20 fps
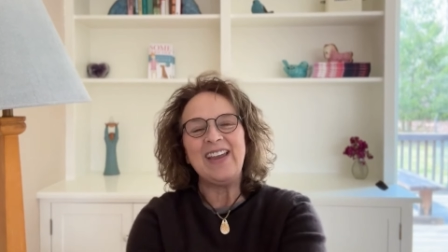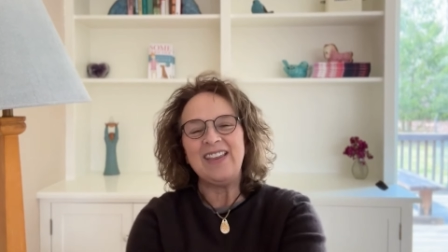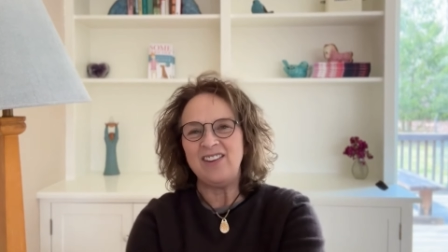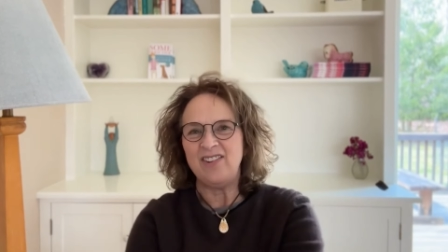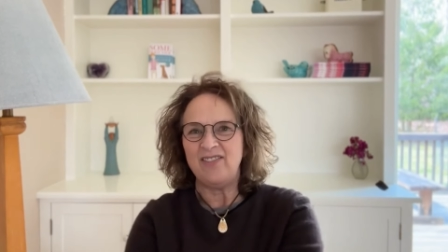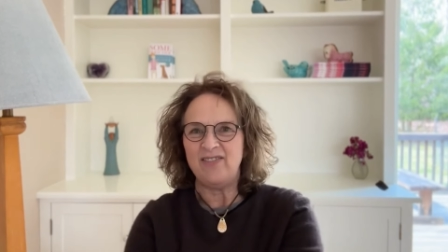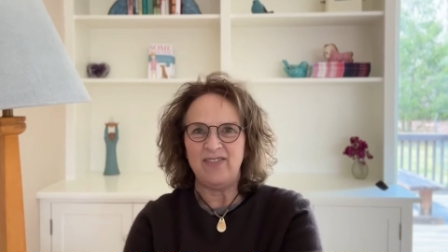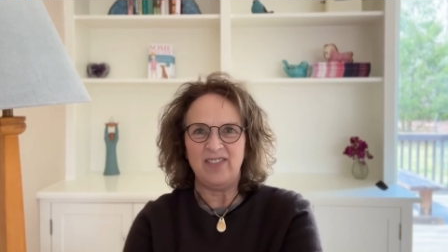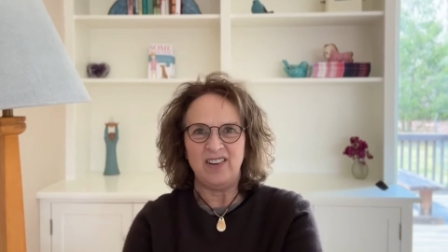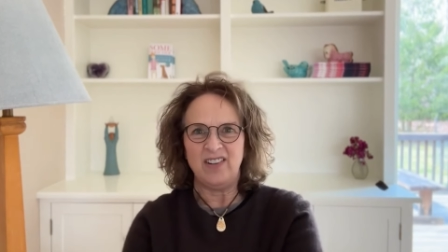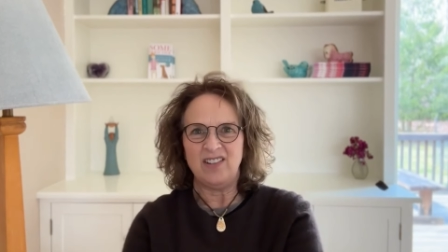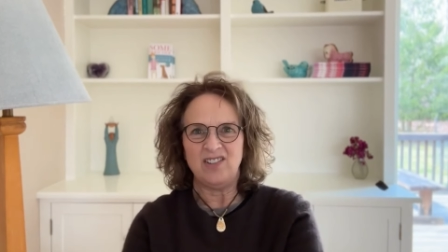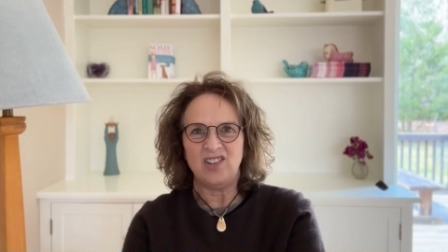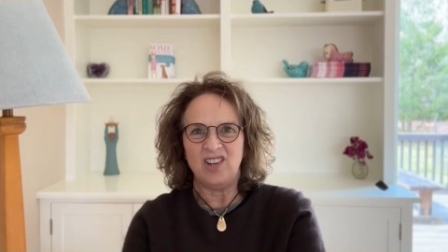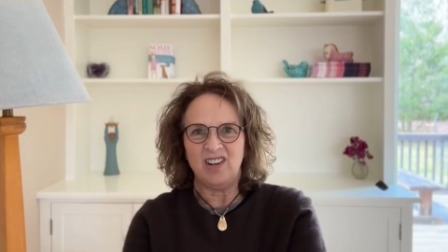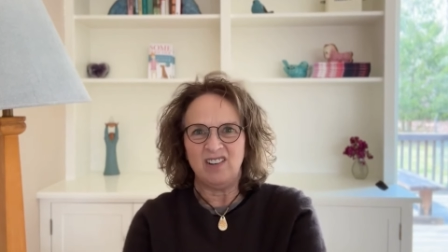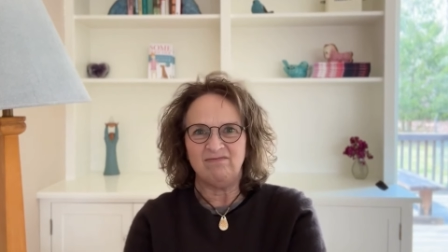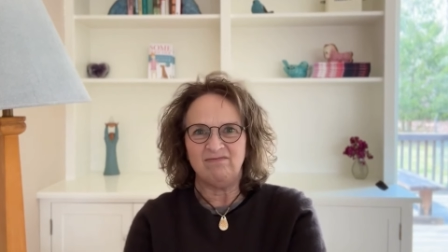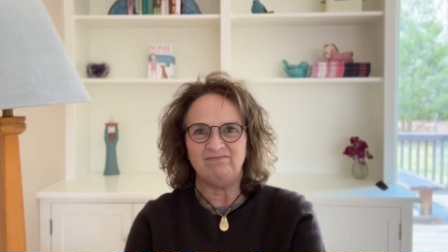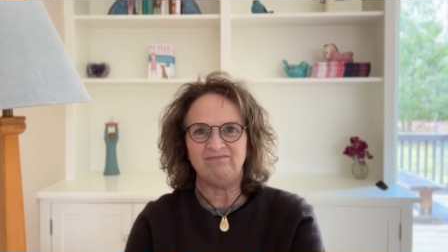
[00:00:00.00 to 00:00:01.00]
and they're fun to
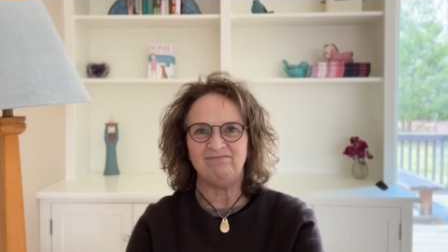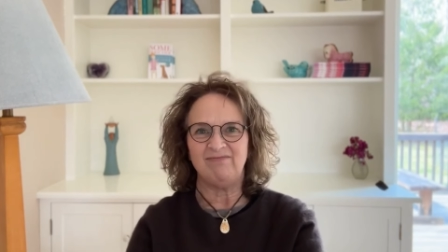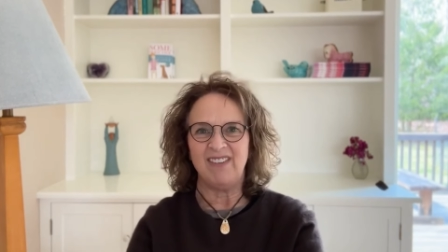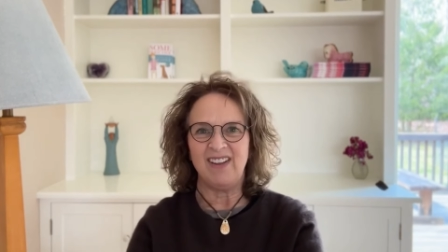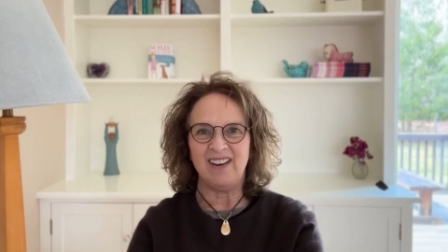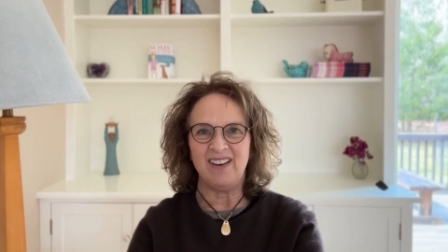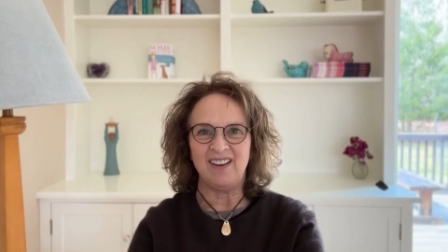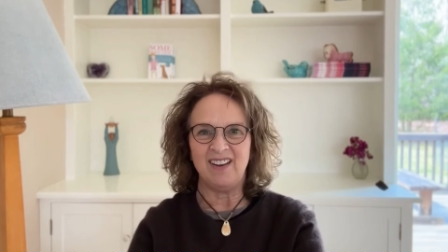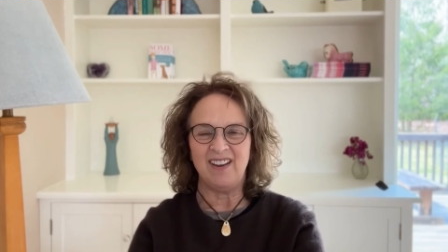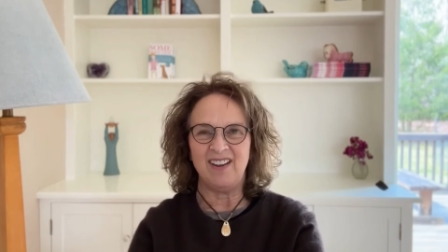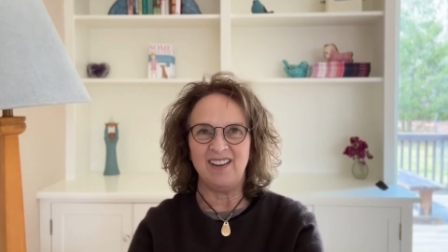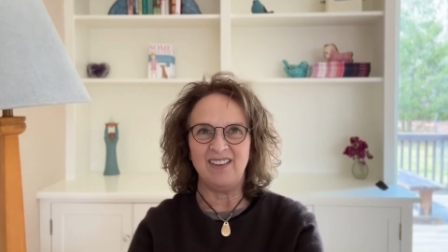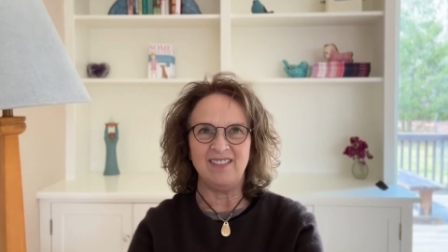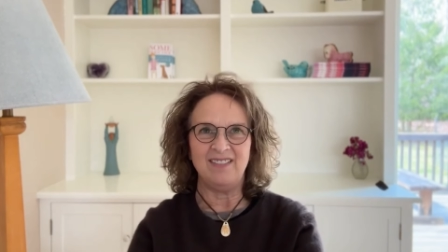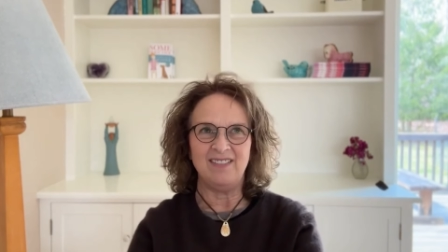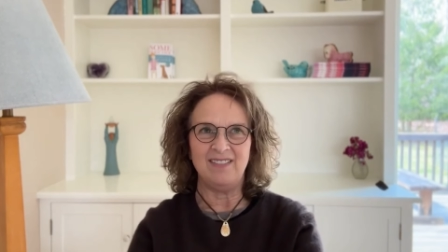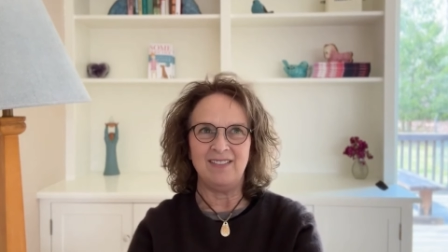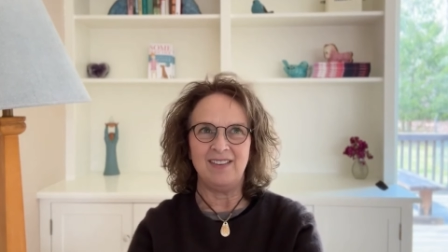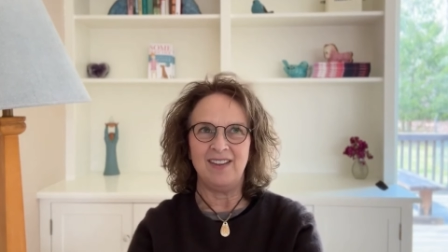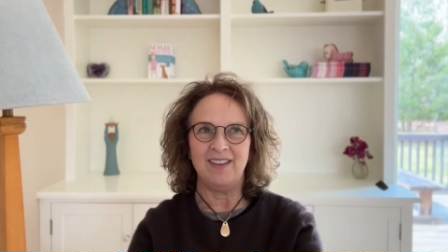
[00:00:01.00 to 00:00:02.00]
share. And,
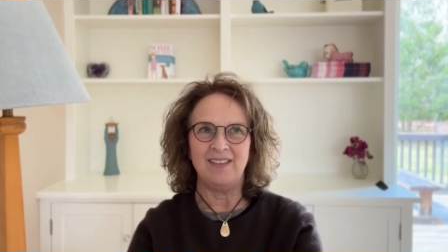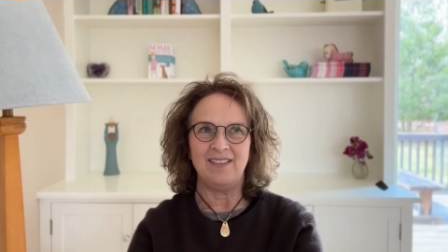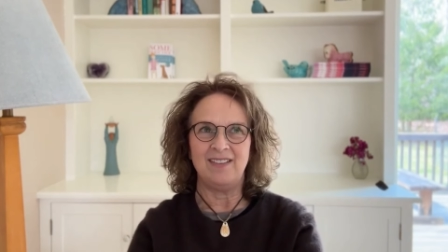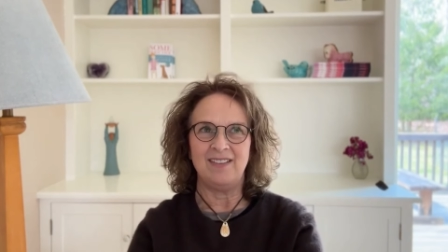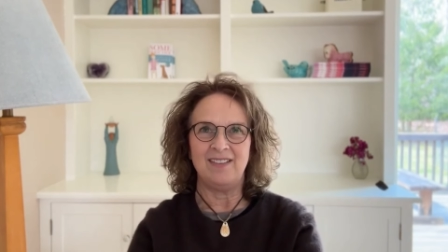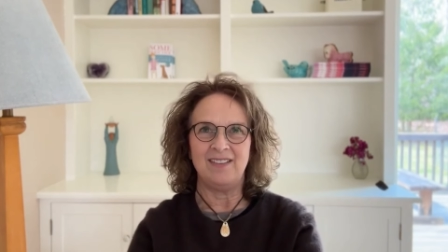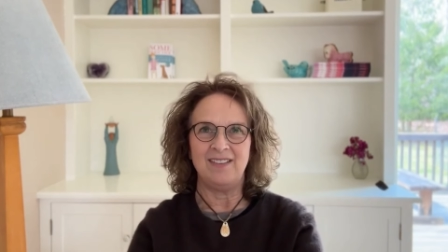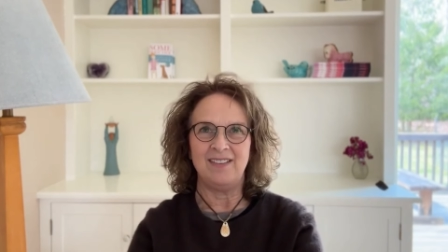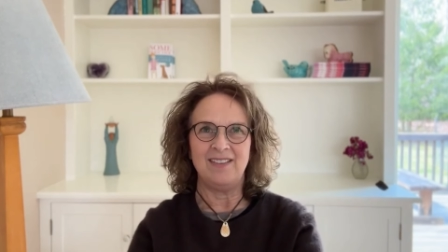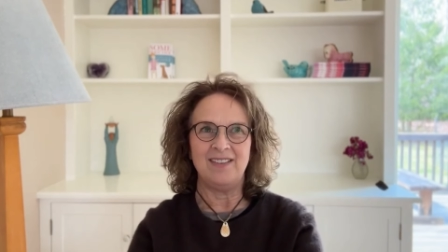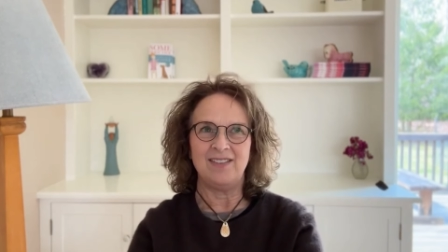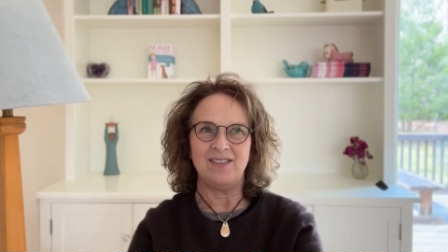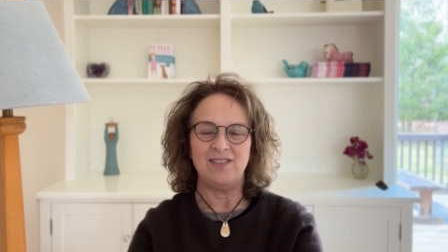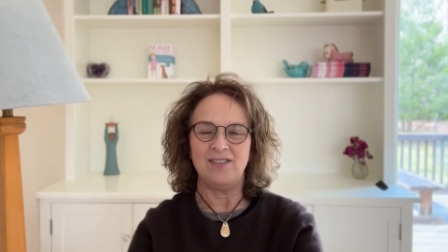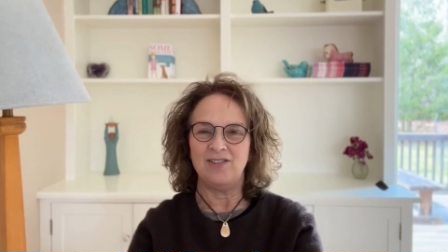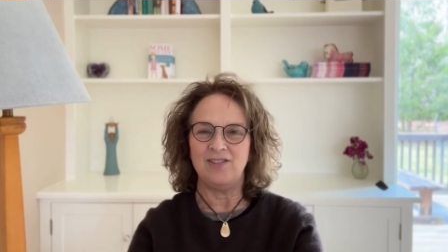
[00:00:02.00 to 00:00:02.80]
and it's